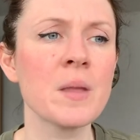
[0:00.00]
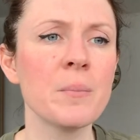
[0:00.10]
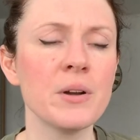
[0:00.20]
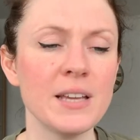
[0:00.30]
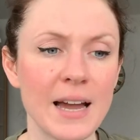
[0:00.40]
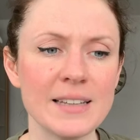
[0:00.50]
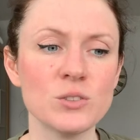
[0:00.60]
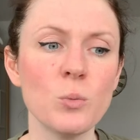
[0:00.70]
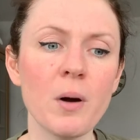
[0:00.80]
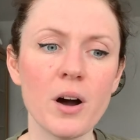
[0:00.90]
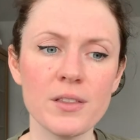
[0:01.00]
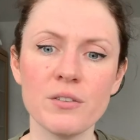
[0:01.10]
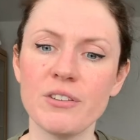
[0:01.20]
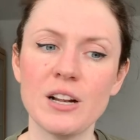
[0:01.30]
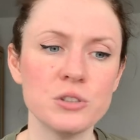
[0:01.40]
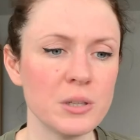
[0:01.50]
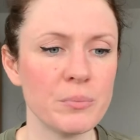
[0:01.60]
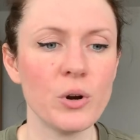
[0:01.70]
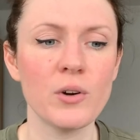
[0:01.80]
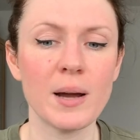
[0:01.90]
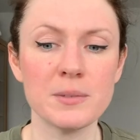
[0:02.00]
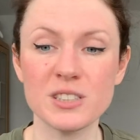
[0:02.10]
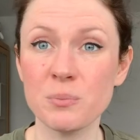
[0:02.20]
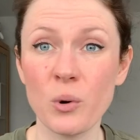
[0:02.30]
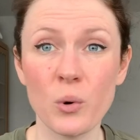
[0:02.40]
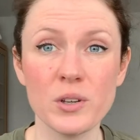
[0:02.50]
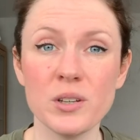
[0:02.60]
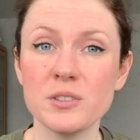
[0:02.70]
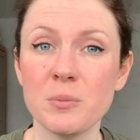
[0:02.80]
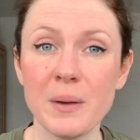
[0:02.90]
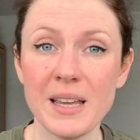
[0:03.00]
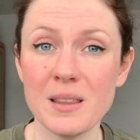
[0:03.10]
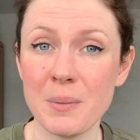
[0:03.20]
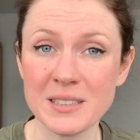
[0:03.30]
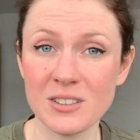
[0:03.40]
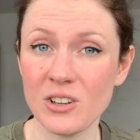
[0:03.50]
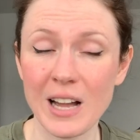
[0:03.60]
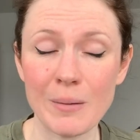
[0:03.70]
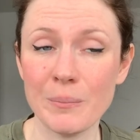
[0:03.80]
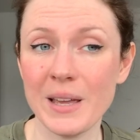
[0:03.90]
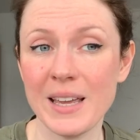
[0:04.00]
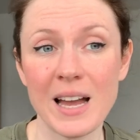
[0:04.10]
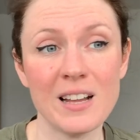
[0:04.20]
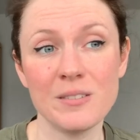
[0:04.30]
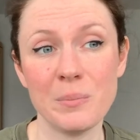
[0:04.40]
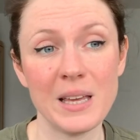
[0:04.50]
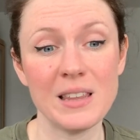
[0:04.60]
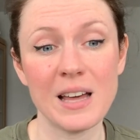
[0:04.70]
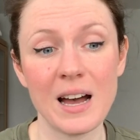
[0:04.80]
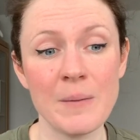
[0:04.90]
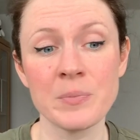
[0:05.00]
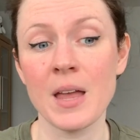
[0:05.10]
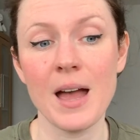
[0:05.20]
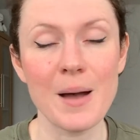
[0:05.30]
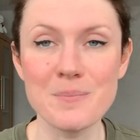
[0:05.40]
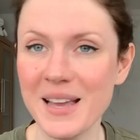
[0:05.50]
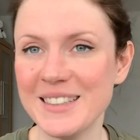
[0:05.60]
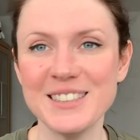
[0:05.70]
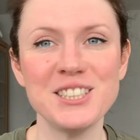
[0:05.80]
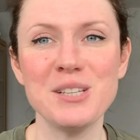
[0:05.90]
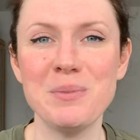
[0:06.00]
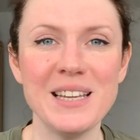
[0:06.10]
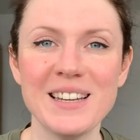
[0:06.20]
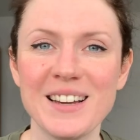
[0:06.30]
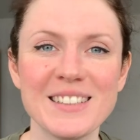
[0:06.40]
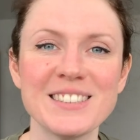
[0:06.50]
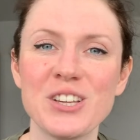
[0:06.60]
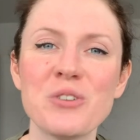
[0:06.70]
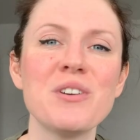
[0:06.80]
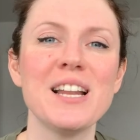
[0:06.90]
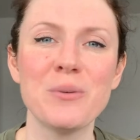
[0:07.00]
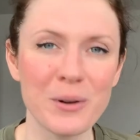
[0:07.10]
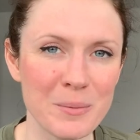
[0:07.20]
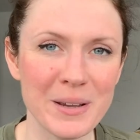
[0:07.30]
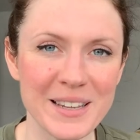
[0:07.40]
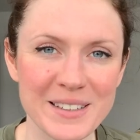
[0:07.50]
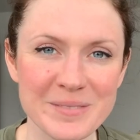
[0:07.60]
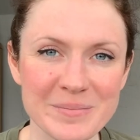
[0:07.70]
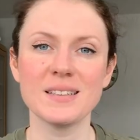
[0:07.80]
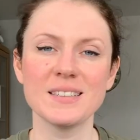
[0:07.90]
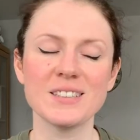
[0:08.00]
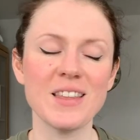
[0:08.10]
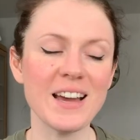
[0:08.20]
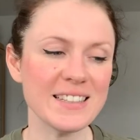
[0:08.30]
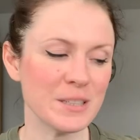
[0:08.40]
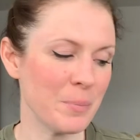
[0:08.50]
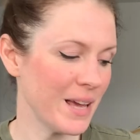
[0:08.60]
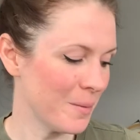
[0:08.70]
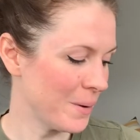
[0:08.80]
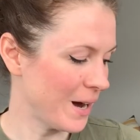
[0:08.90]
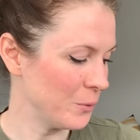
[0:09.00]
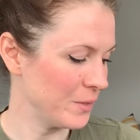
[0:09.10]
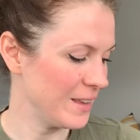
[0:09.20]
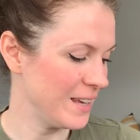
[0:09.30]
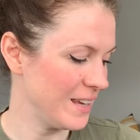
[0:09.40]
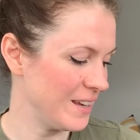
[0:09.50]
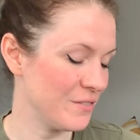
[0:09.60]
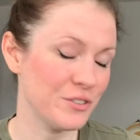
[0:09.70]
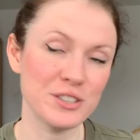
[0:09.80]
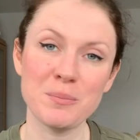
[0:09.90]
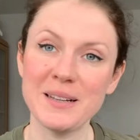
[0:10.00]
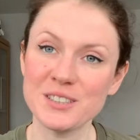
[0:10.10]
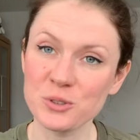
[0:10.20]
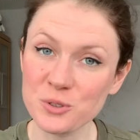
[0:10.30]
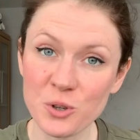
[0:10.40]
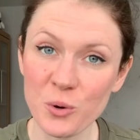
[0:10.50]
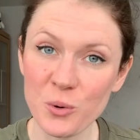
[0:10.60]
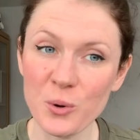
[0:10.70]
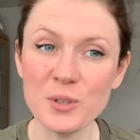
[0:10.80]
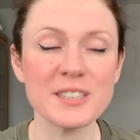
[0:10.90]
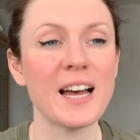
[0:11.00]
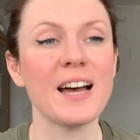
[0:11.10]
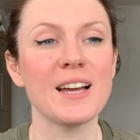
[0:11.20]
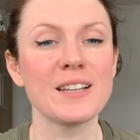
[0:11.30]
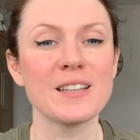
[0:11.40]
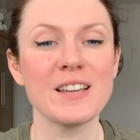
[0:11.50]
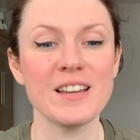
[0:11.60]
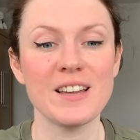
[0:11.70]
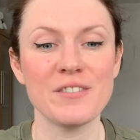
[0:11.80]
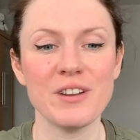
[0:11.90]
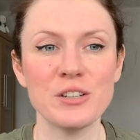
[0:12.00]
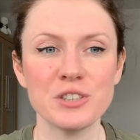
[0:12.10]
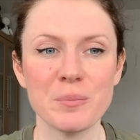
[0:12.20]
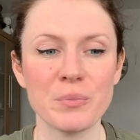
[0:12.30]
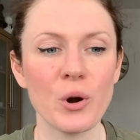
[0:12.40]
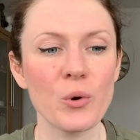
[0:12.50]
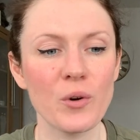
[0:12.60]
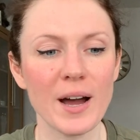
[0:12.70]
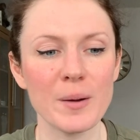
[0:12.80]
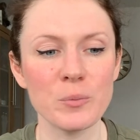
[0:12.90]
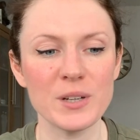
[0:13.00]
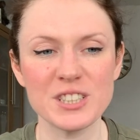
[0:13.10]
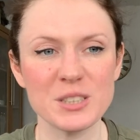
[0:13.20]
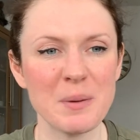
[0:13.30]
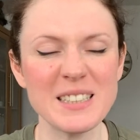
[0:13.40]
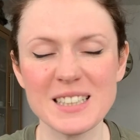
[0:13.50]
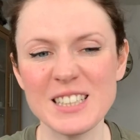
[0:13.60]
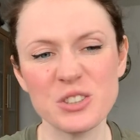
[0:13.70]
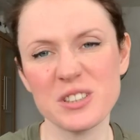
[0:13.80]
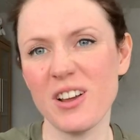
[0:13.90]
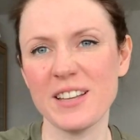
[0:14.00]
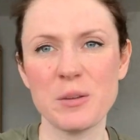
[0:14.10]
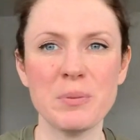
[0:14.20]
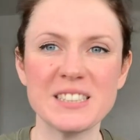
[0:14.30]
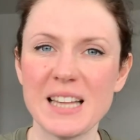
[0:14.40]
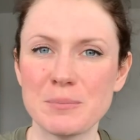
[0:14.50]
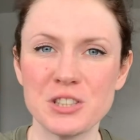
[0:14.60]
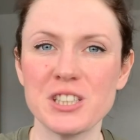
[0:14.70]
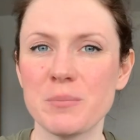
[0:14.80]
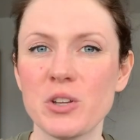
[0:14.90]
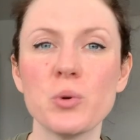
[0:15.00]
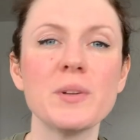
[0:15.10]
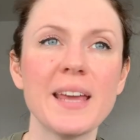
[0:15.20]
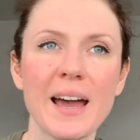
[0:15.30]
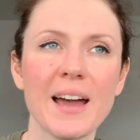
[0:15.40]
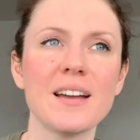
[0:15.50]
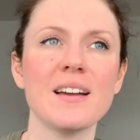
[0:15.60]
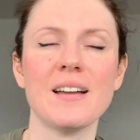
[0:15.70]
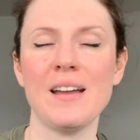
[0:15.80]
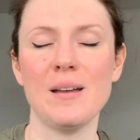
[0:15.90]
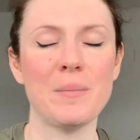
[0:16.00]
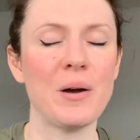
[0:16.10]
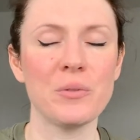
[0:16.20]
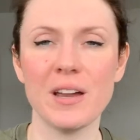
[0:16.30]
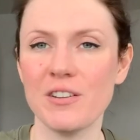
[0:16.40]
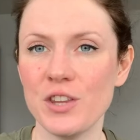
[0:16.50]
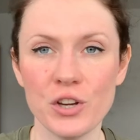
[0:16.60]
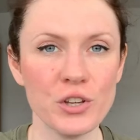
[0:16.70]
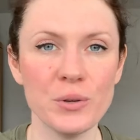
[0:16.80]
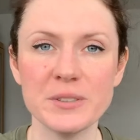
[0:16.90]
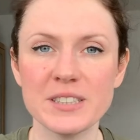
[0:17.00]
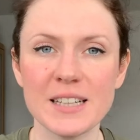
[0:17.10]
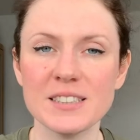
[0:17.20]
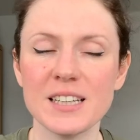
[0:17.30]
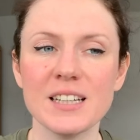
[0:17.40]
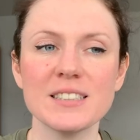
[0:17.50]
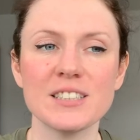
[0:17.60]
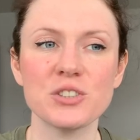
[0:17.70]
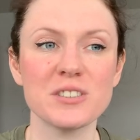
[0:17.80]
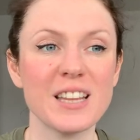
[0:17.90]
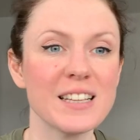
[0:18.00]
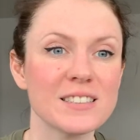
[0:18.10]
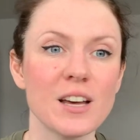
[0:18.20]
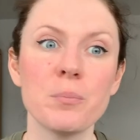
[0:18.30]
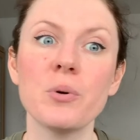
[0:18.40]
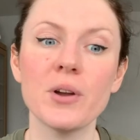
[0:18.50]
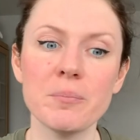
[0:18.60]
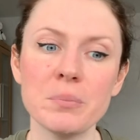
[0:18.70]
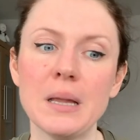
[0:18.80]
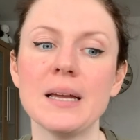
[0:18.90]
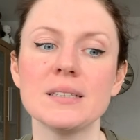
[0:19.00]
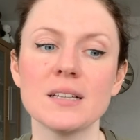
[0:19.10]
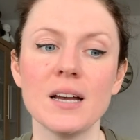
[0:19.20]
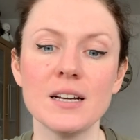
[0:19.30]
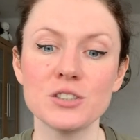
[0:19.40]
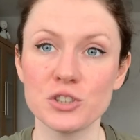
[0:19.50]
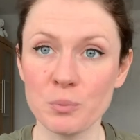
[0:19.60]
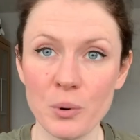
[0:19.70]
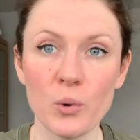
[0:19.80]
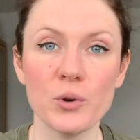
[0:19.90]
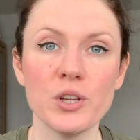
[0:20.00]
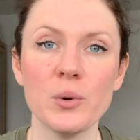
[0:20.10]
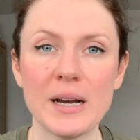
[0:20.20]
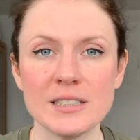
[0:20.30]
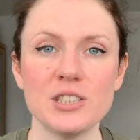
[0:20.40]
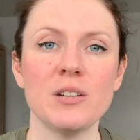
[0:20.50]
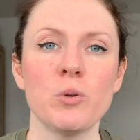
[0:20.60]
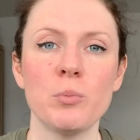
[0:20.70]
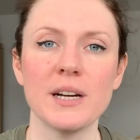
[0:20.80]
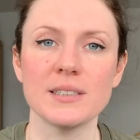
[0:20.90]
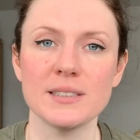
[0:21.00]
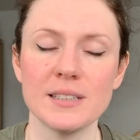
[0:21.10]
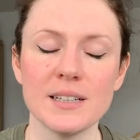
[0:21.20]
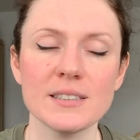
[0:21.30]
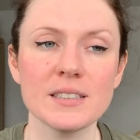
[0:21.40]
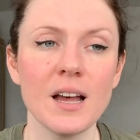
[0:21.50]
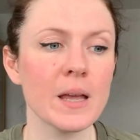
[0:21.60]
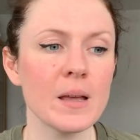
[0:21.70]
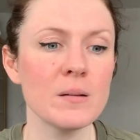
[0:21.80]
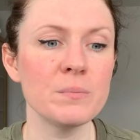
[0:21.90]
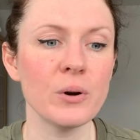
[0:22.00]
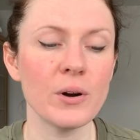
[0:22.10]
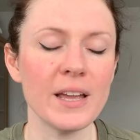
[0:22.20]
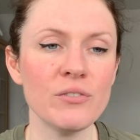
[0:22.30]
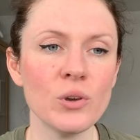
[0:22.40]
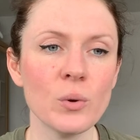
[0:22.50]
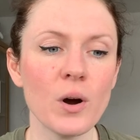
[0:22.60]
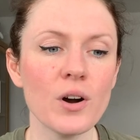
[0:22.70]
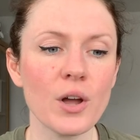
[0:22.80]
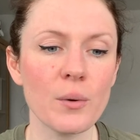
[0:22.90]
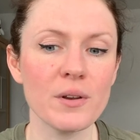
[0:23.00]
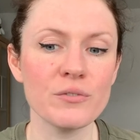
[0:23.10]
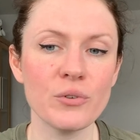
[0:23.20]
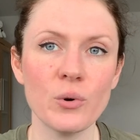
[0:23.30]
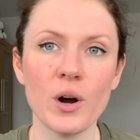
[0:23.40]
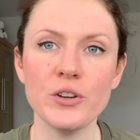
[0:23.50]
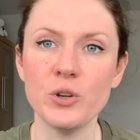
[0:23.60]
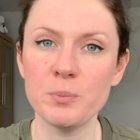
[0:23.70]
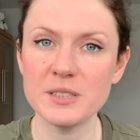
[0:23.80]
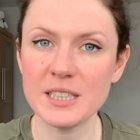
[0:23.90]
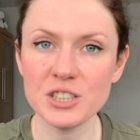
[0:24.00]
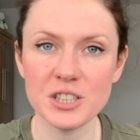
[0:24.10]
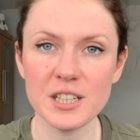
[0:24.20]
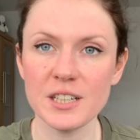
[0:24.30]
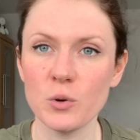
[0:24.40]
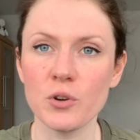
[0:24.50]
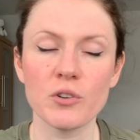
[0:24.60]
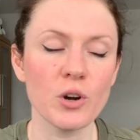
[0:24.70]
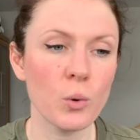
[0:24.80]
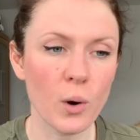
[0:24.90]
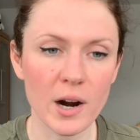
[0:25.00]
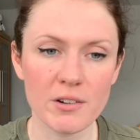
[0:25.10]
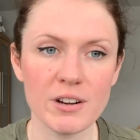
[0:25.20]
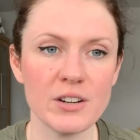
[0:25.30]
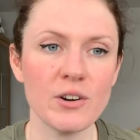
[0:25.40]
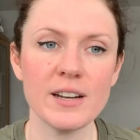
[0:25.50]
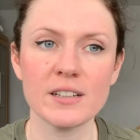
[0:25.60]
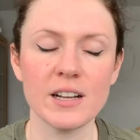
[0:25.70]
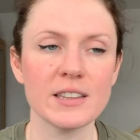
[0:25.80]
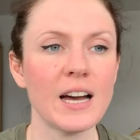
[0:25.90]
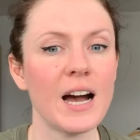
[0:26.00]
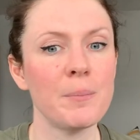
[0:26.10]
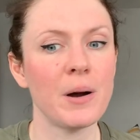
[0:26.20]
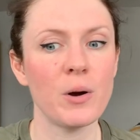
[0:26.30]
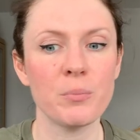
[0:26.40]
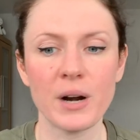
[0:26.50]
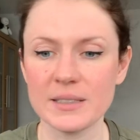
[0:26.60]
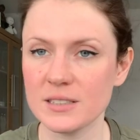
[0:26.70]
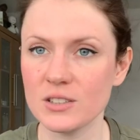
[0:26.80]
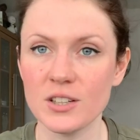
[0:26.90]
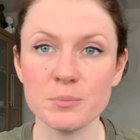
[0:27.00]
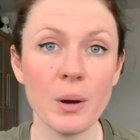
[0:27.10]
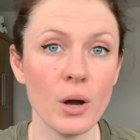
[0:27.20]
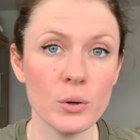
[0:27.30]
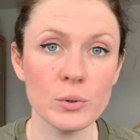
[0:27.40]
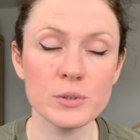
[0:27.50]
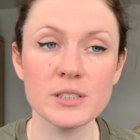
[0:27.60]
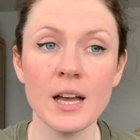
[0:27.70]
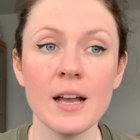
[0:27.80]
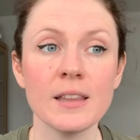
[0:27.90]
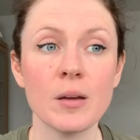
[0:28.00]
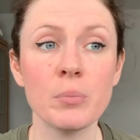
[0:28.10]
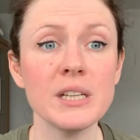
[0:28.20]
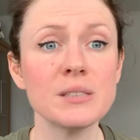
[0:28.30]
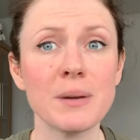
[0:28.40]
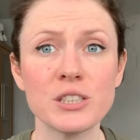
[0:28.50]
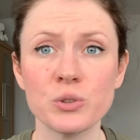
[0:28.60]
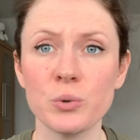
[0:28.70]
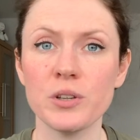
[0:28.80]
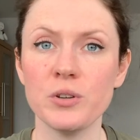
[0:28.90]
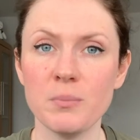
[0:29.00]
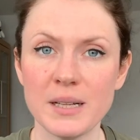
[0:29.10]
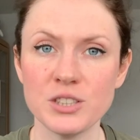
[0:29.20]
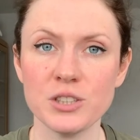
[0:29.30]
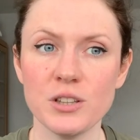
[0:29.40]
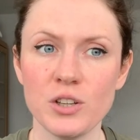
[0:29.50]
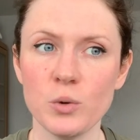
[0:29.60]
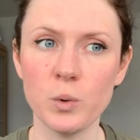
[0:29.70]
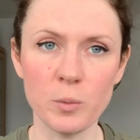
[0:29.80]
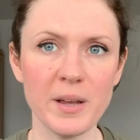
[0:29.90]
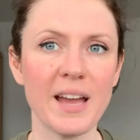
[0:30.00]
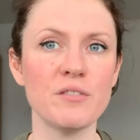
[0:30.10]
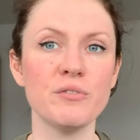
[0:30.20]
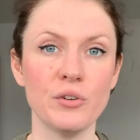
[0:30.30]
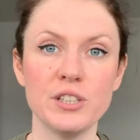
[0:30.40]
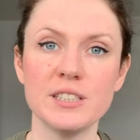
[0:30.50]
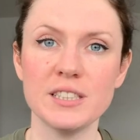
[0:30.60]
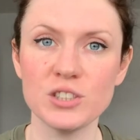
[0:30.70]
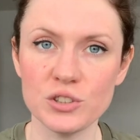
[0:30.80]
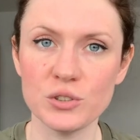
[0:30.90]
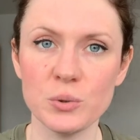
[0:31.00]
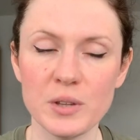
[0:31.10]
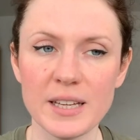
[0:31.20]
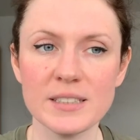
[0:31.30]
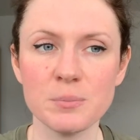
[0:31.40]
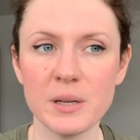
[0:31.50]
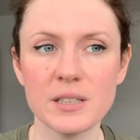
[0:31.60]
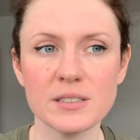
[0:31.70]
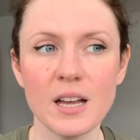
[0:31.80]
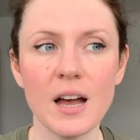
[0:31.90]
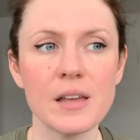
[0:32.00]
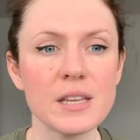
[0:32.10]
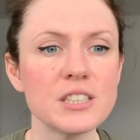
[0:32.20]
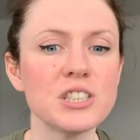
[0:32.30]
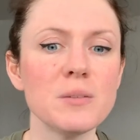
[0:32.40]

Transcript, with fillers: But yeah, it's all part of the fellowship programme and supporting you to be the best that you can be and be that amazing G P nurse that you really want to be. So that is a bit about the fundamentals course and the fellowship programme, which is basically just like the preceptorship that you would get Um, out there in the acute settings. It's just things that are put in place to support you as a general practice nurse. But if you are going for a new position or you're inquiring or anything like that about a practice nurse post, then please make sure that you mention that you will be getting funding to do this, because I think G